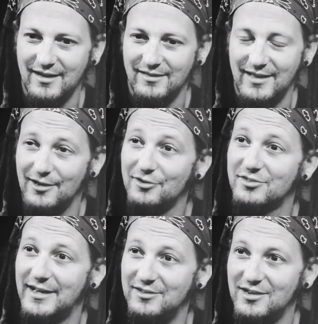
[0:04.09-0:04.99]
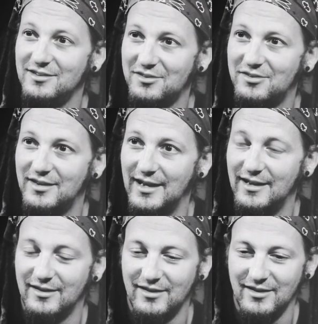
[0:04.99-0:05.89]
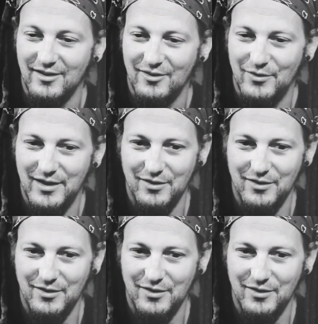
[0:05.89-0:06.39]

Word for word: that looks like Jesus again. We